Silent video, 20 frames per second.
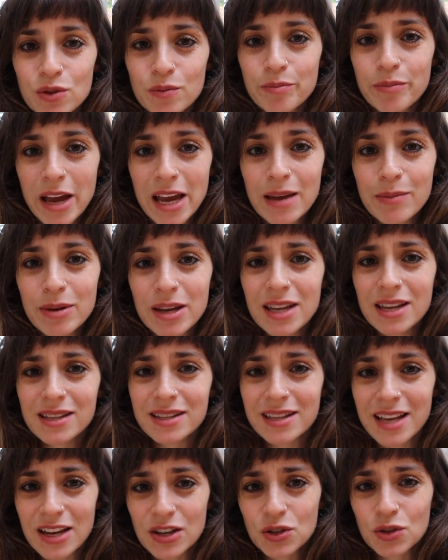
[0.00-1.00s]
baby
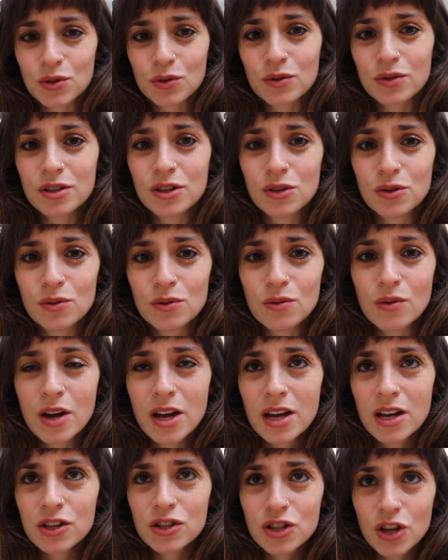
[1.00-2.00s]
essentials you
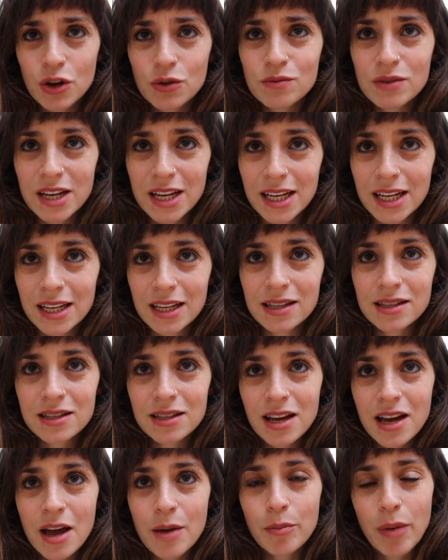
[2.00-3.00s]
don't need,
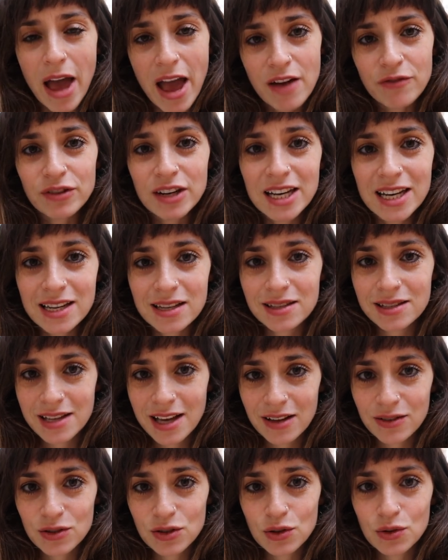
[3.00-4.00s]
but every list
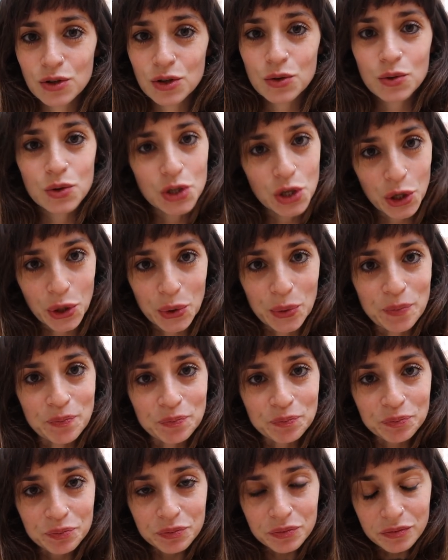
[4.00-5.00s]
tells you you do.
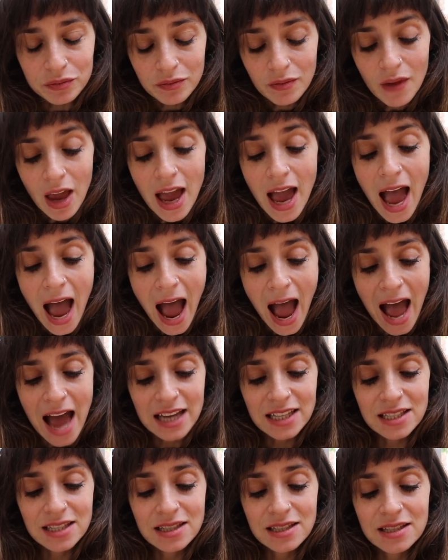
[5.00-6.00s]

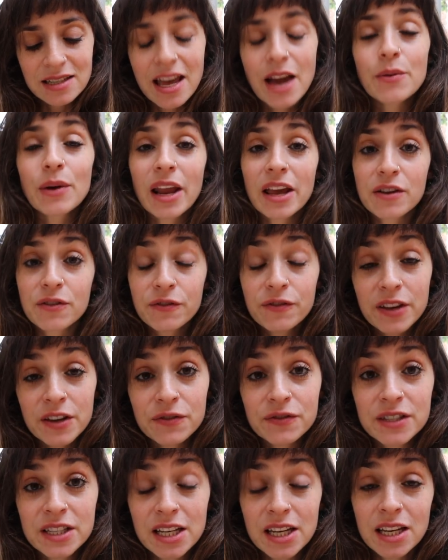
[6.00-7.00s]
And there were like
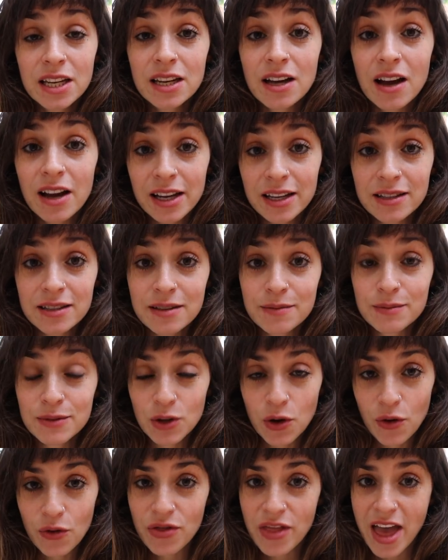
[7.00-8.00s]
50 items
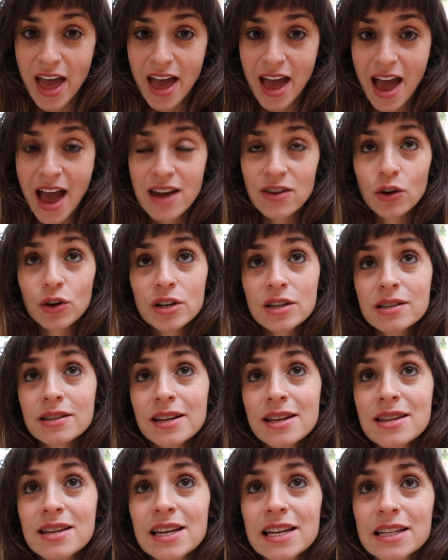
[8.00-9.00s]
on there. And
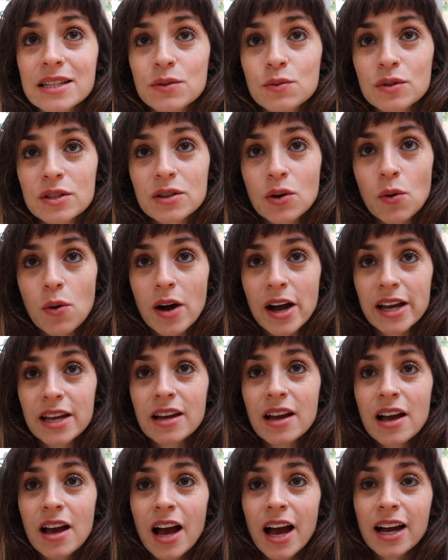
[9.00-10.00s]
honestly, the list was quite
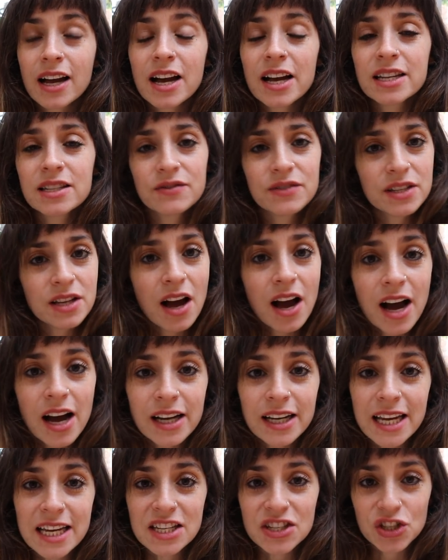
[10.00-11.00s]
a kind of
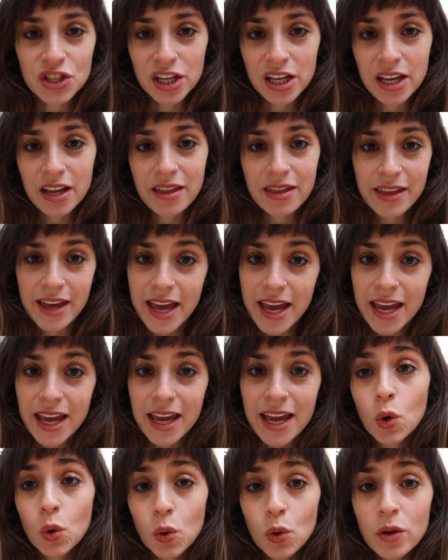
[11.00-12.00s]
tongue-in-cheek
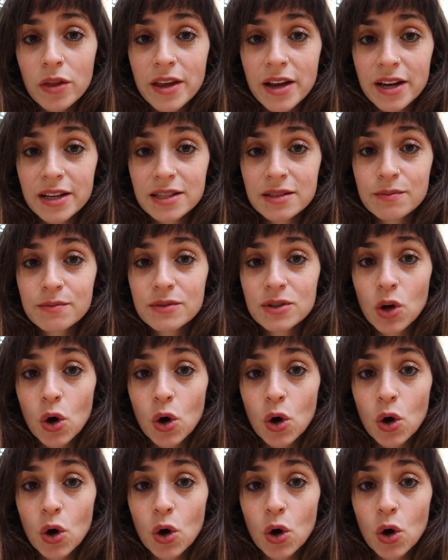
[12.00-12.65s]
thing. All of the items